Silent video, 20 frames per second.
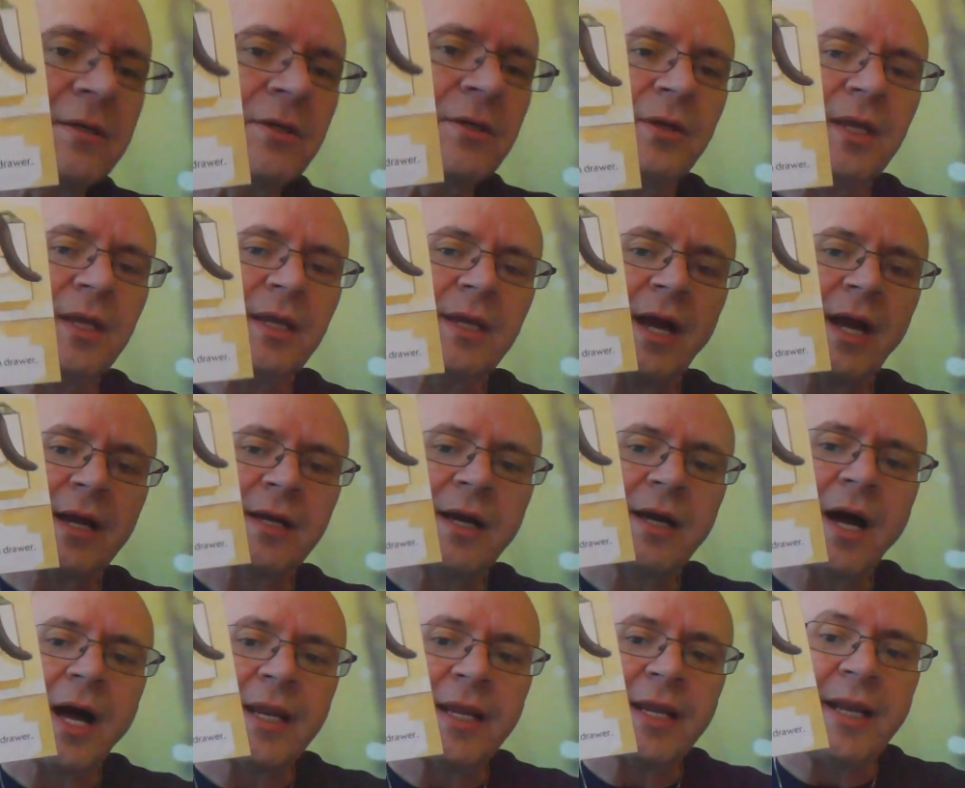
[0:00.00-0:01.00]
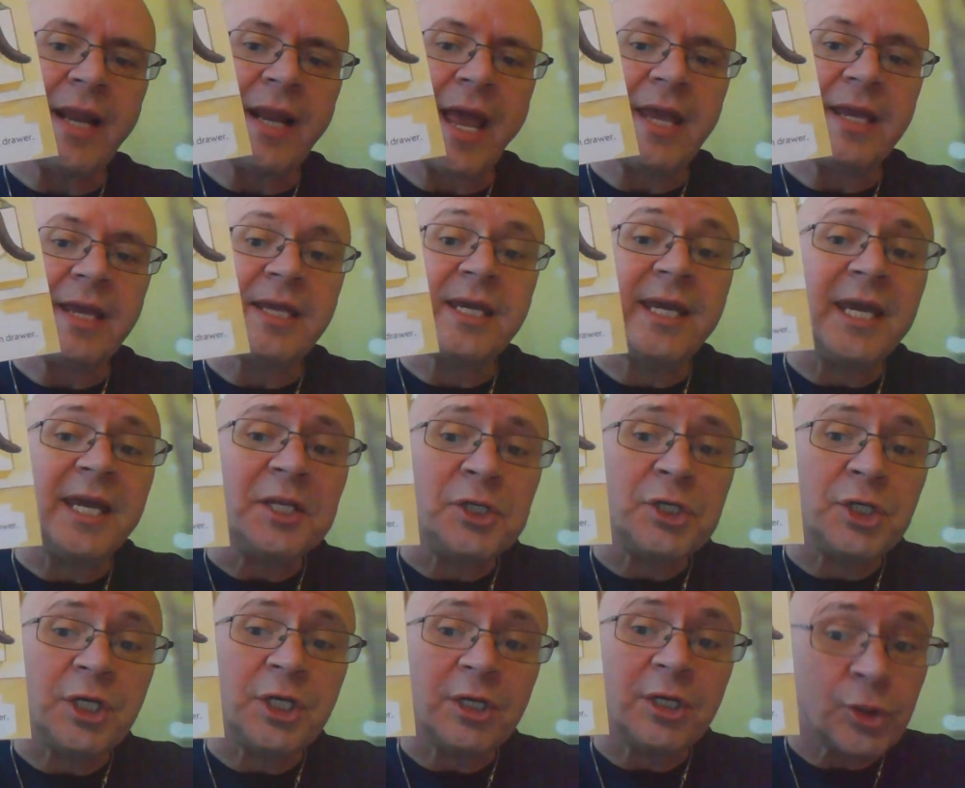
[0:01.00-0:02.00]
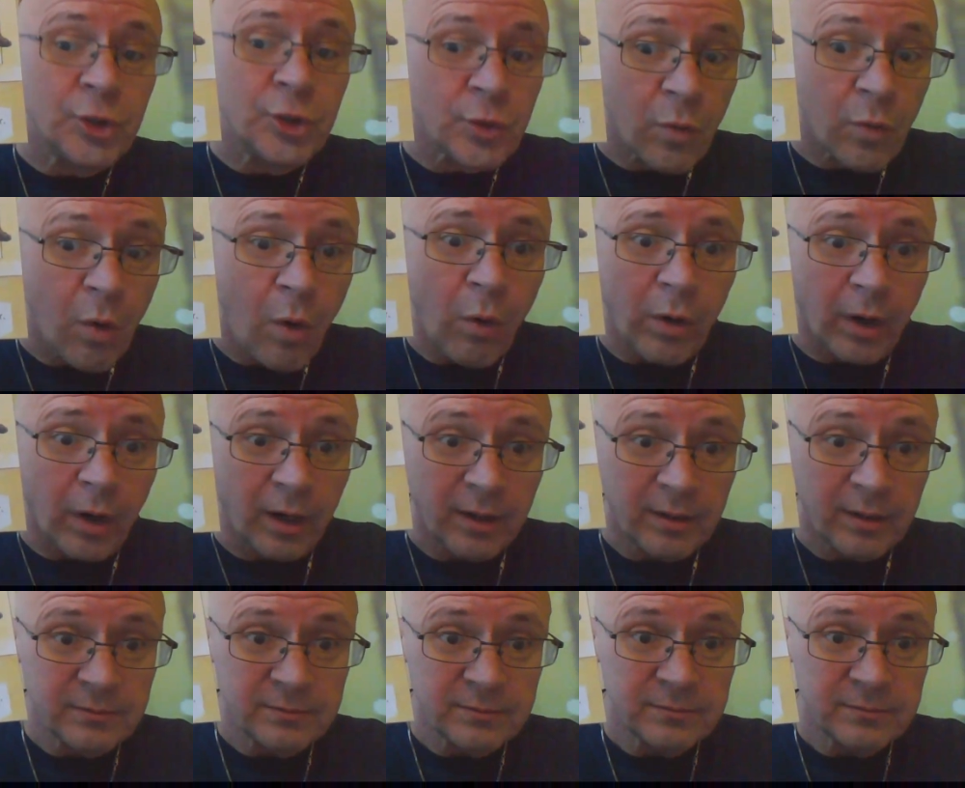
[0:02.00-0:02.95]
Cookie got caught in a kitchen drawer.